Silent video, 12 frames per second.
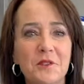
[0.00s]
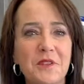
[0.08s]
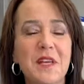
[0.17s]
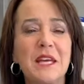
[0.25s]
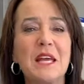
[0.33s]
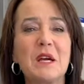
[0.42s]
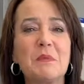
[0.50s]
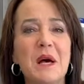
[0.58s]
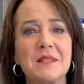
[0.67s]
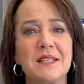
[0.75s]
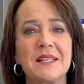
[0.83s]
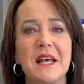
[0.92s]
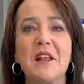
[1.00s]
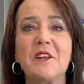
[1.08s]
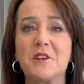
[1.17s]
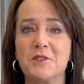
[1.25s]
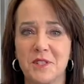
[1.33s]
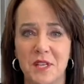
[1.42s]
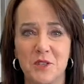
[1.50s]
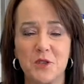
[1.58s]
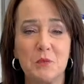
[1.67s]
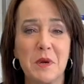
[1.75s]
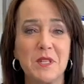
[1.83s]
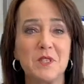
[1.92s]
thinking about selling your Central
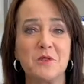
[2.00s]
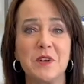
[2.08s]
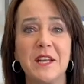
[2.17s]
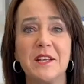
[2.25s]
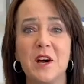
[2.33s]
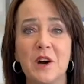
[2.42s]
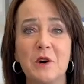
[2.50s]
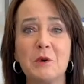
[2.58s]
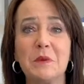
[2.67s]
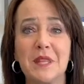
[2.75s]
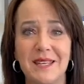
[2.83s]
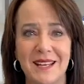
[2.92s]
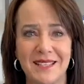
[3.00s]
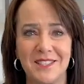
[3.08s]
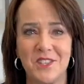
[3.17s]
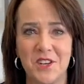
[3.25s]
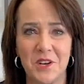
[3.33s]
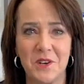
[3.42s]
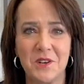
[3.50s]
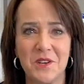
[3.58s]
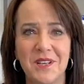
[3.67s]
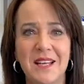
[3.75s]
Pennsylvania home in the next year?